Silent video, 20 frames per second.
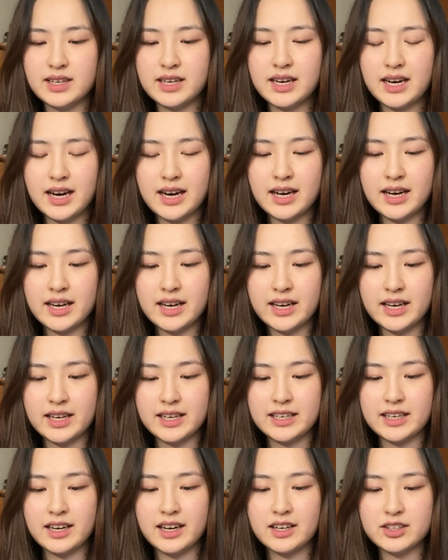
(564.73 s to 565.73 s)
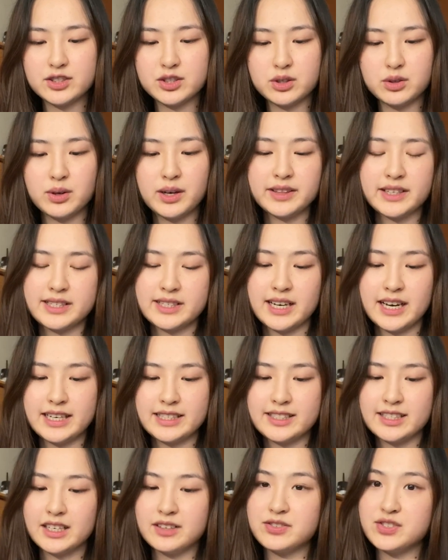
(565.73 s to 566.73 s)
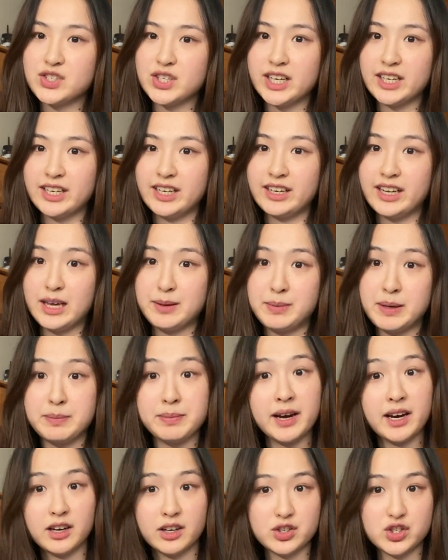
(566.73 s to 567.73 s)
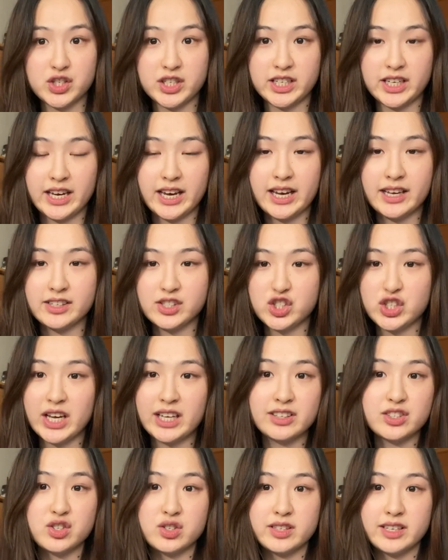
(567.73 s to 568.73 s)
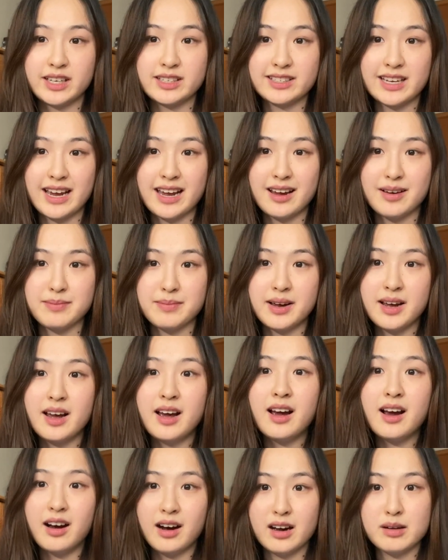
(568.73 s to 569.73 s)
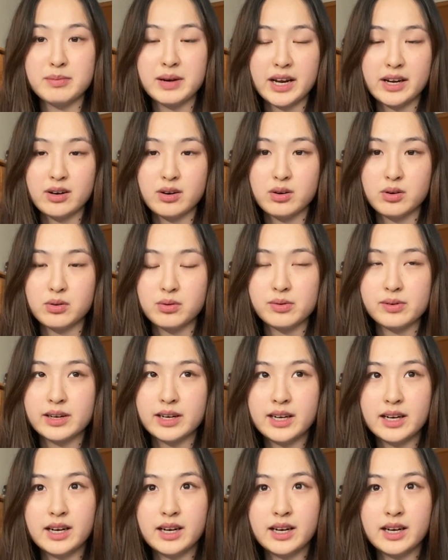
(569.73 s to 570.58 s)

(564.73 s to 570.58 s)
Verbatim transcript: I also on the side self-studied AP Biology and challenged the exam on my own.